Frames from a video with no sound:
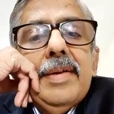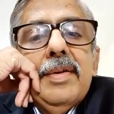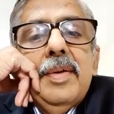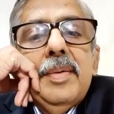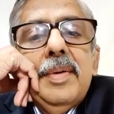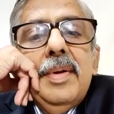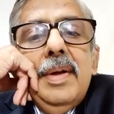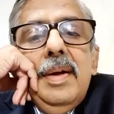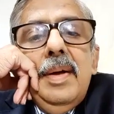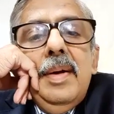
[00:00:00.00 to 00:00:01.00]
of the
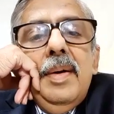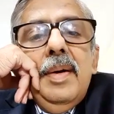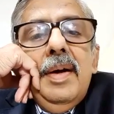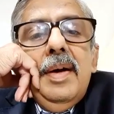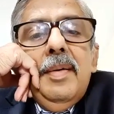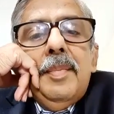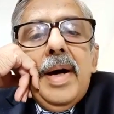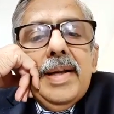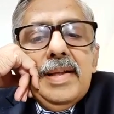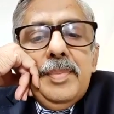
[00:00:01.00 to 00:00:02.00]

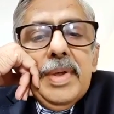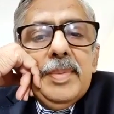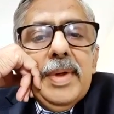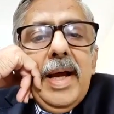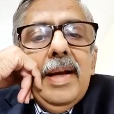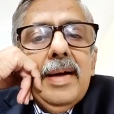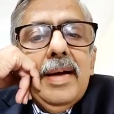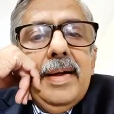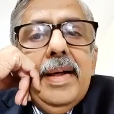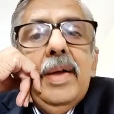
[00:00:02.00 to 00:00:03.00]
participants, but I'll
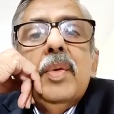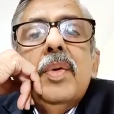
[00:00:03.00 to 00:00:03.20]
continue.